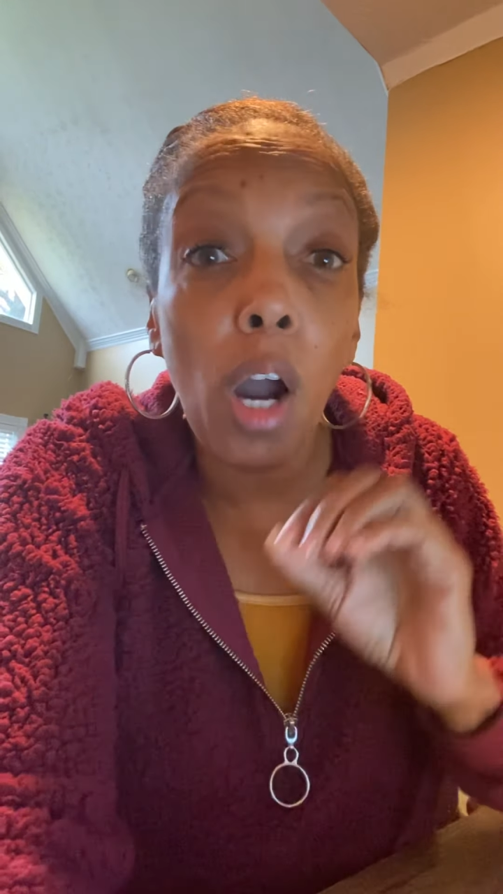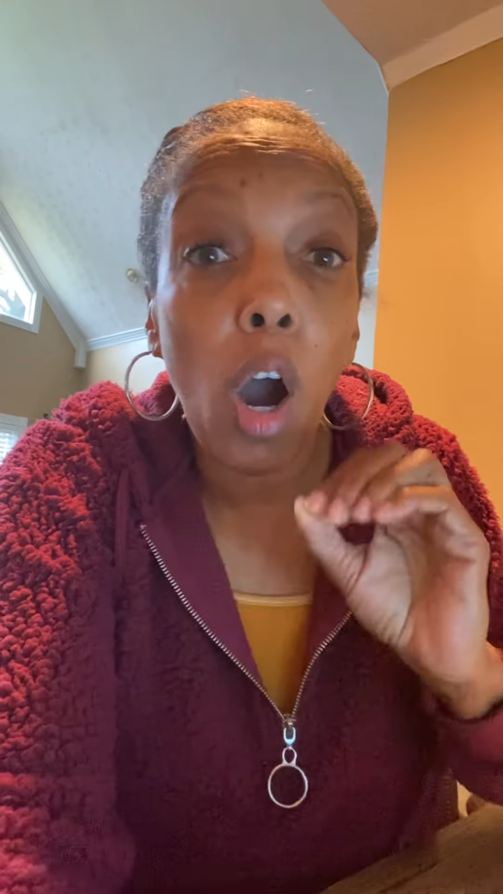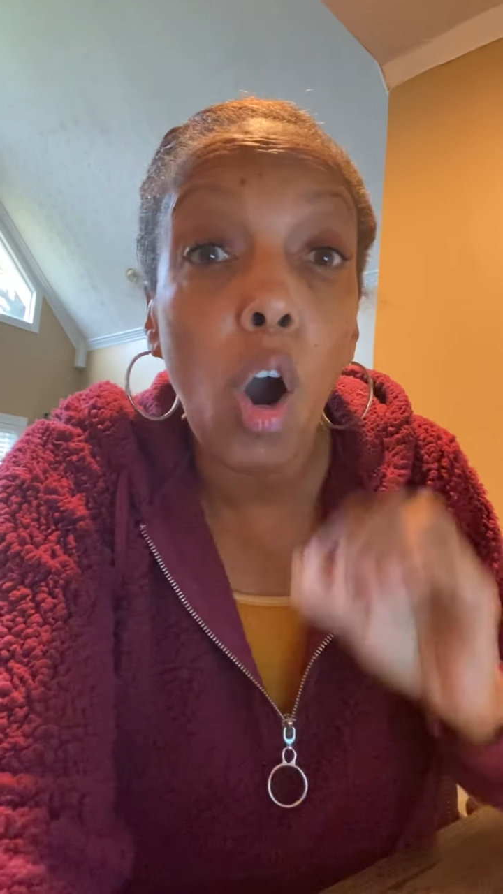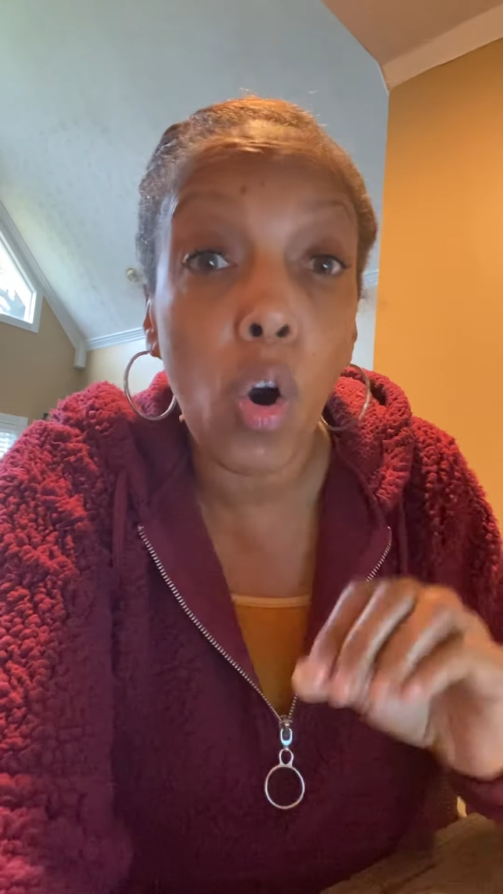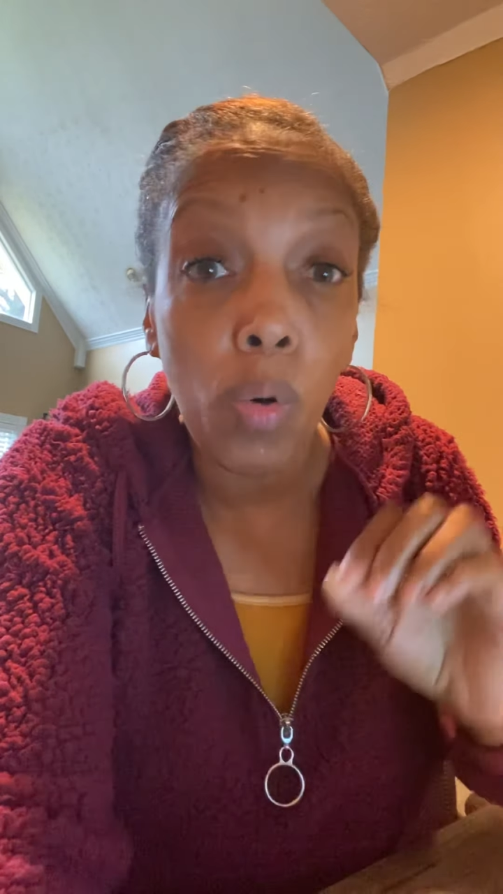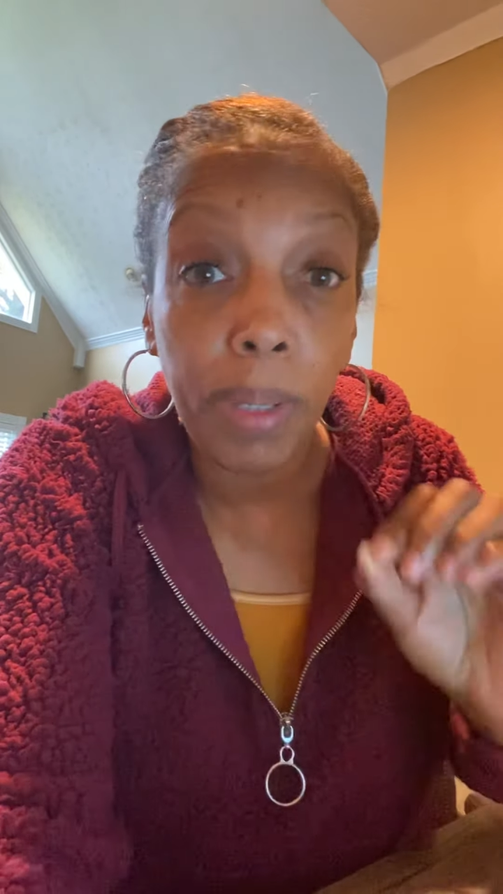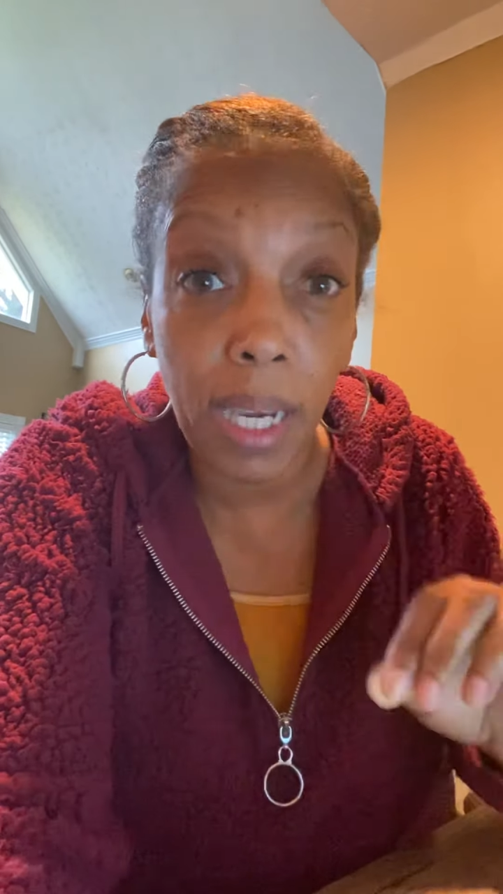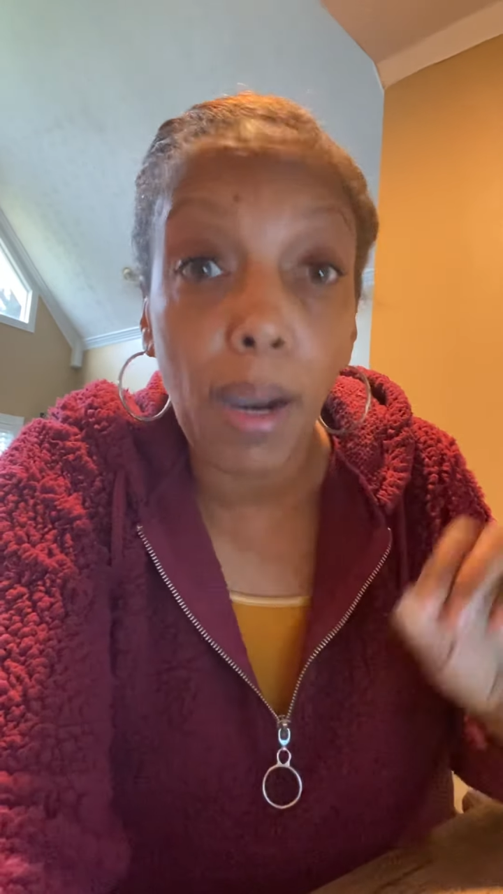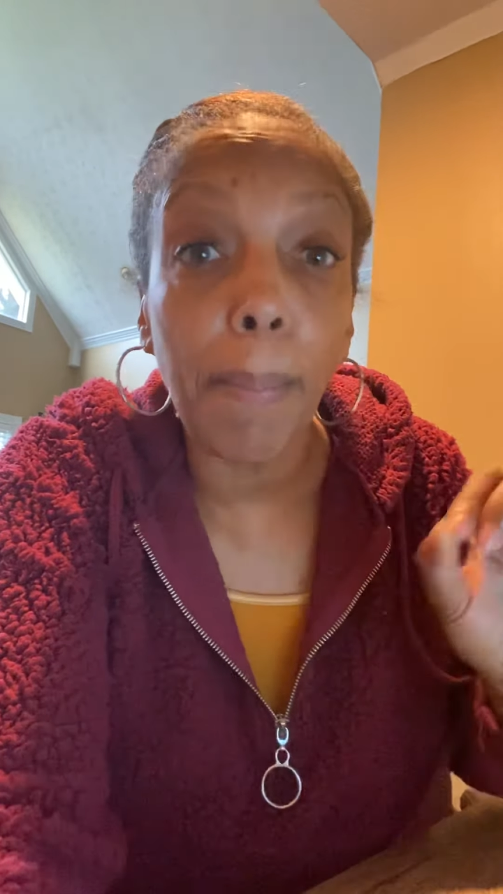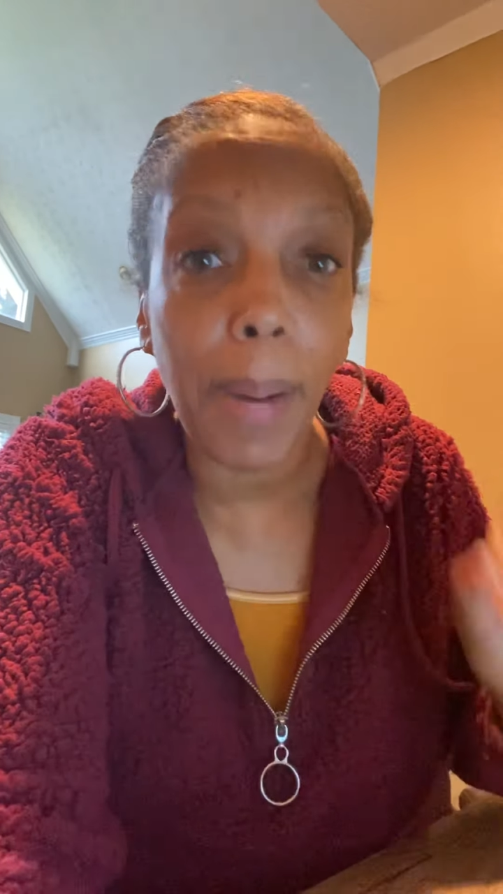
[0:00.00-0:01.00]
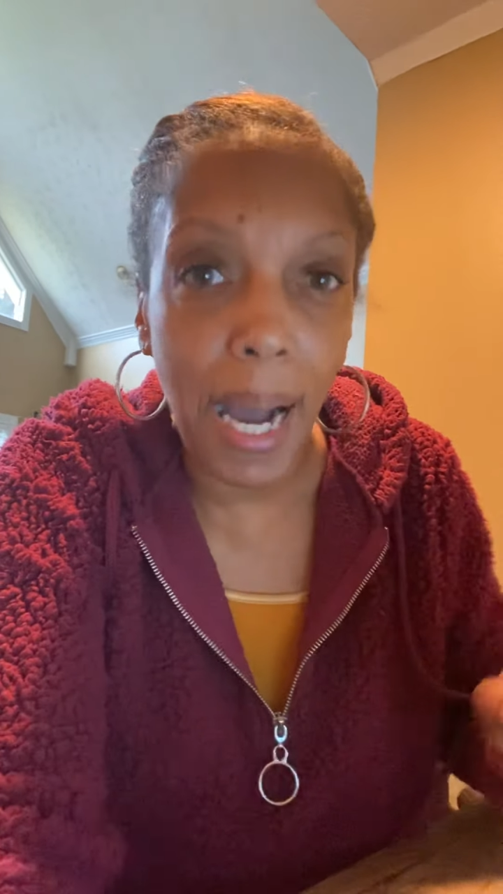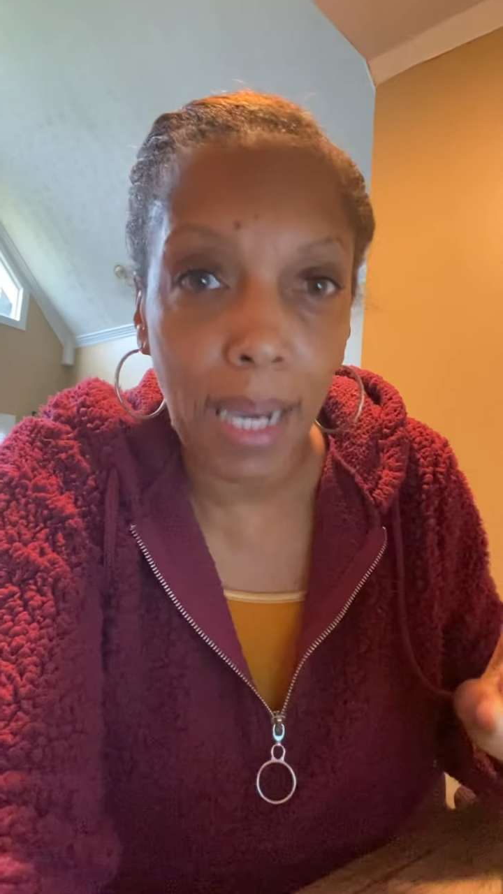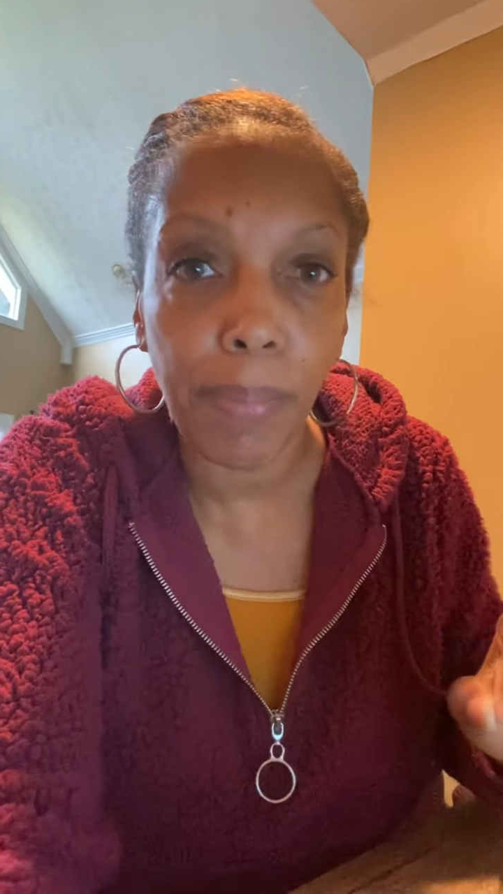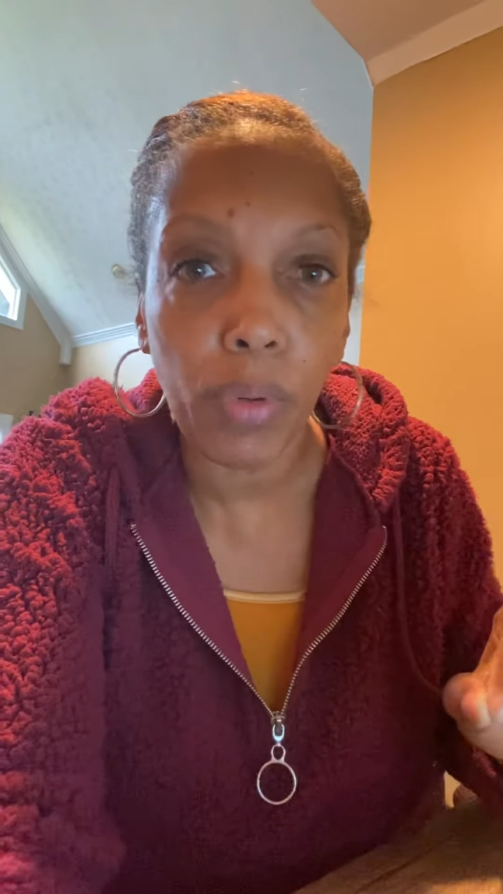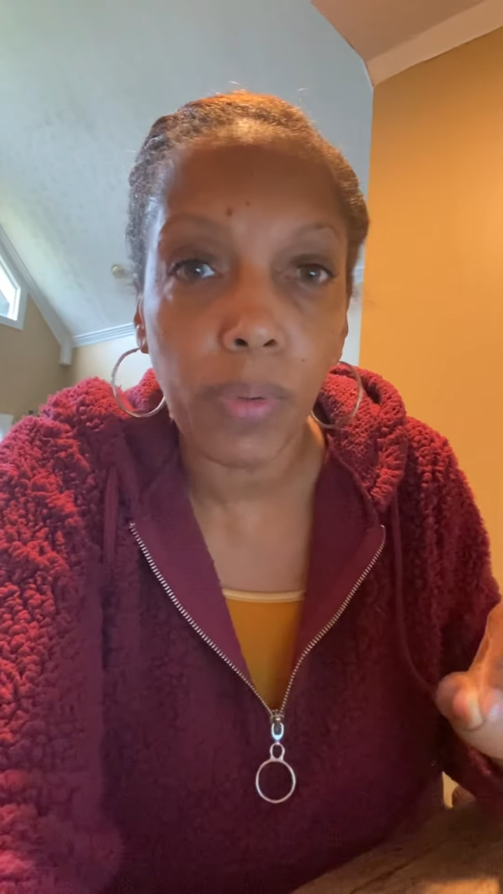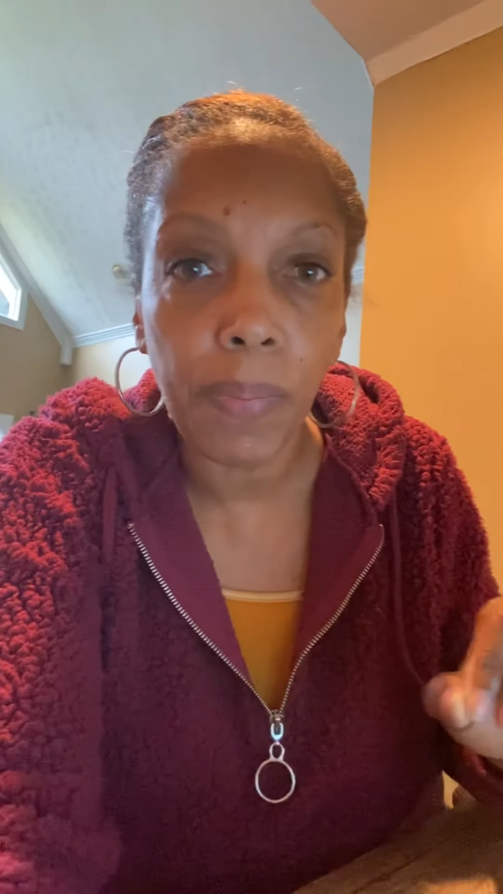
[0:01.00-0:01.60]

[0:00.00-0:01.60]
home care Bible.